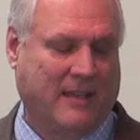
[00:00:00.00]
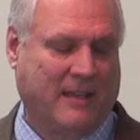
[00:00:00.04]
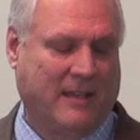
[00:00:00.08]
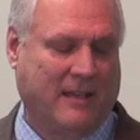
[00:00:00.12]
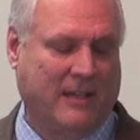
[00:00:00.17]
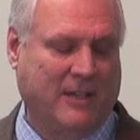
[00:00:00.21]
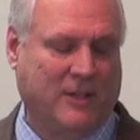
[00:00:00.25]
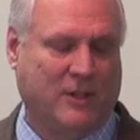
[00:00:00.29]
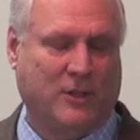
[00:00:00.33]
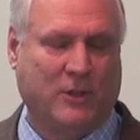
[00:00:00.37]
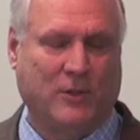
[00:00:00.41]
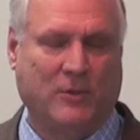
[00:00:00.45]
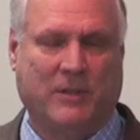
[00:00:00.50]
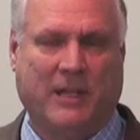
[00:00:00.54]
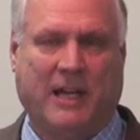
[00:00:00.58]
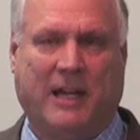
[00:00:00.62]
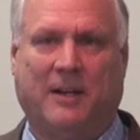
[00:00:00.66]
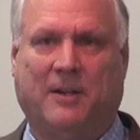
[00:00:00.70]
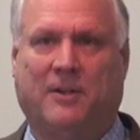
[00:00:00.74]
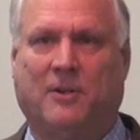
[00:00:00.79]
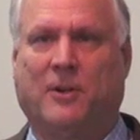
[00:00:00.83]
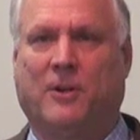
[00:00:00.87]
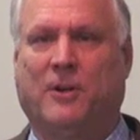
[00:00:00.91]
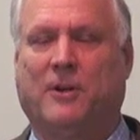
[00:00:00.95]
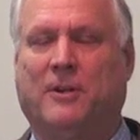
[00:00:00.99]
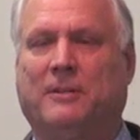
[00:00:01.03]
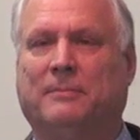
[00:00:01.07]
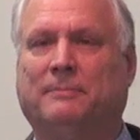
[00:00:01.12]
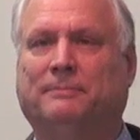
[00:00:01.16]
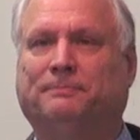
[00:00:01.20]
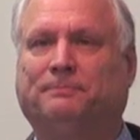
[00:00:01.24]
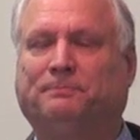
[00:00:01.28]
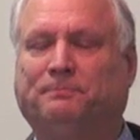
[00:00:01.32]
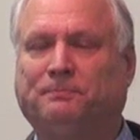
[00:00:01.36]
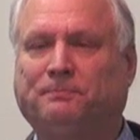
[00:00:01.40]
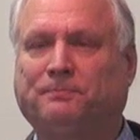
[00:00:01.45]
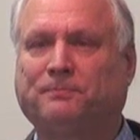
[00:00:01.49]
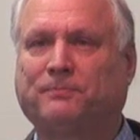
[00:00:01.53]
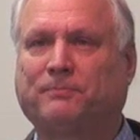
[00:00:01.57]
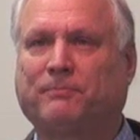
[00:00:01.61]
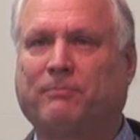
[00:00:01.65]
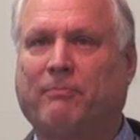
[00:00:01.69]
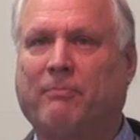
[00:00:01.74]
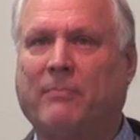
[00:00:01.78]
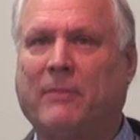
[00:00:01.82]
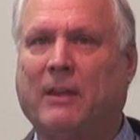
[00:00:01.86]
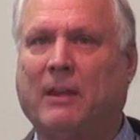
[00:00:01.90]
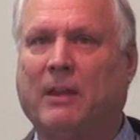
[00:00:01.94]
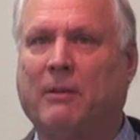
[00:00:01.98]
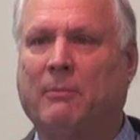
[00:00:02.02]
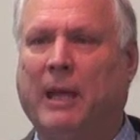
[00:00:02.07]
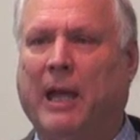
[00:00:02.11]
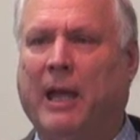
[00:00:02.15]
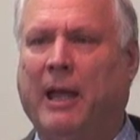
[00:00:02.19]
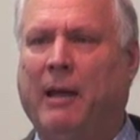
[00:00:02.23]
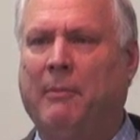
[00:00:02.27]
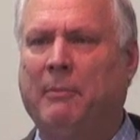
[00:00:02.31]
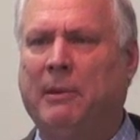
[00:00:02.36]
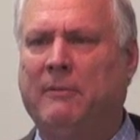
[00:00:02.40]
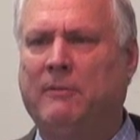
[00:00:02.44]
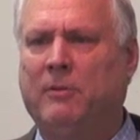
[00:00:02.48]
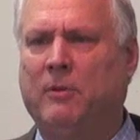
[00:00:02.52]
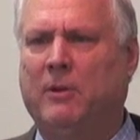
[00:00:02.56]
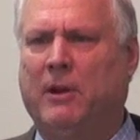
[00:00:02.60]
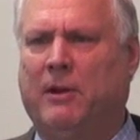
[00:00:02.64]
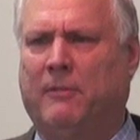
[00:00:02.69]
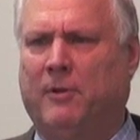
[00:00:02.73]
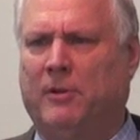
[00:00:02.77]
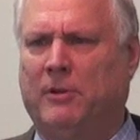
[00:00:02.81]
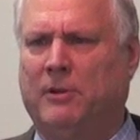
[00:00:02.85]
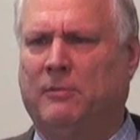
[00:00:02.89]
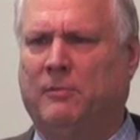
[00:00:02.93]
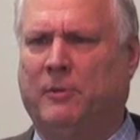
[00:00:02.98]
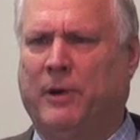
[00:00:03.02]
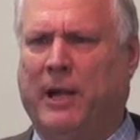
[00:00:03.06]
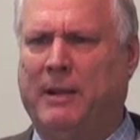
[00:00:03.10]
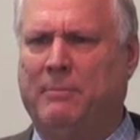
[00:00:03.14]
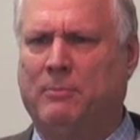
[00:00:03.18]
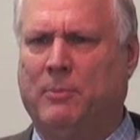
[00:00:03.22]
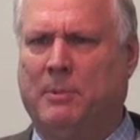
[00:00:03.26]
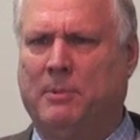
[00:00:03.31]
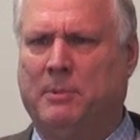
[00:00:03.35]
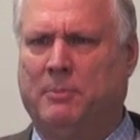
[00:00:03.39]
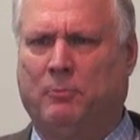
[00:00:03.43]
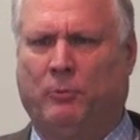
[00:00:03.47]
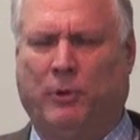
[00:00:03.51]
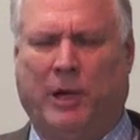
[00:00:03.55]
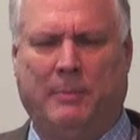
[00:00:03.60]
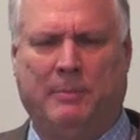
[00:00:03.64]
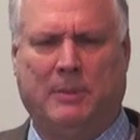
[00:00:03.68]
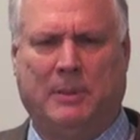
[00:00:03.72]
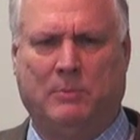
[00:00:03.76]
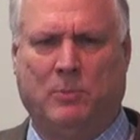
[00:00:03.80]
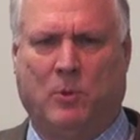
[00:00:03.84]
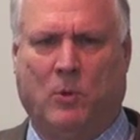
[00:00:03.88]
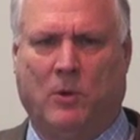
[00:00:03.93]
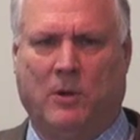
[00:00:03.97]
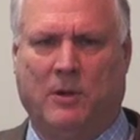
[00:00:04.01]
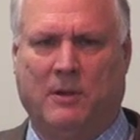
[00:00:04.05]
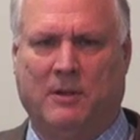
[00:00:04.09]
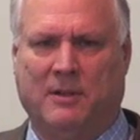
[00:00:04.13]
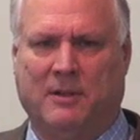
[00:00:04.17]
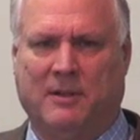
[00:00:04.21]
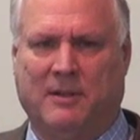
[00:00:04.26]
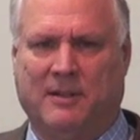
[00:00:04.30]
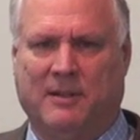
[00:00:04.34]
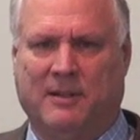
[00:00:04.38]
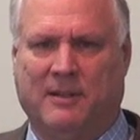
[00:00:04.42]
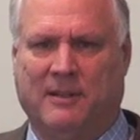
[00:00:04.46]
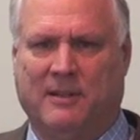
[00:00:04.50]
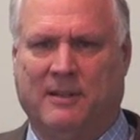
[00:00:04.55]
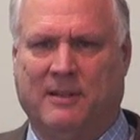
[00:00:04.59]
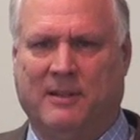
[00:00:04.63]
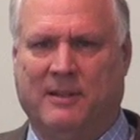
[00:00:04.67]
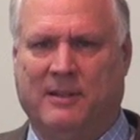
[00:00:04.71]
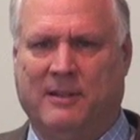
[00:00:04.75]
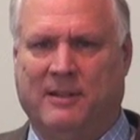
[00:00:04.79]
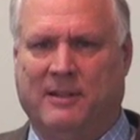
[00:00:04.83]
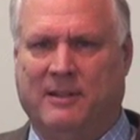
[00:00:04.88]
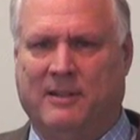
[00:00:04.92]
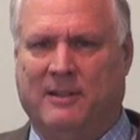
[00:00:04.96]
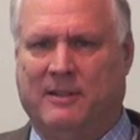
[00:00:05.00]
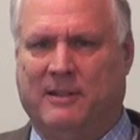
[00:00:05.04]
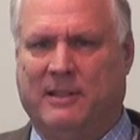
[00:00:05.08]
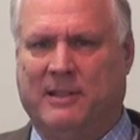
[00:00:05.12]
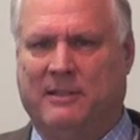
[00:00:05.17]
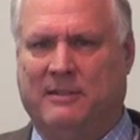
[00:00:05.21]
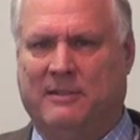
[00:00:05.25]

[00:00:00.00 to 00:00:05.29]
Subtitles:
issue that occurred. How many of you have heard of Raymond Moore? He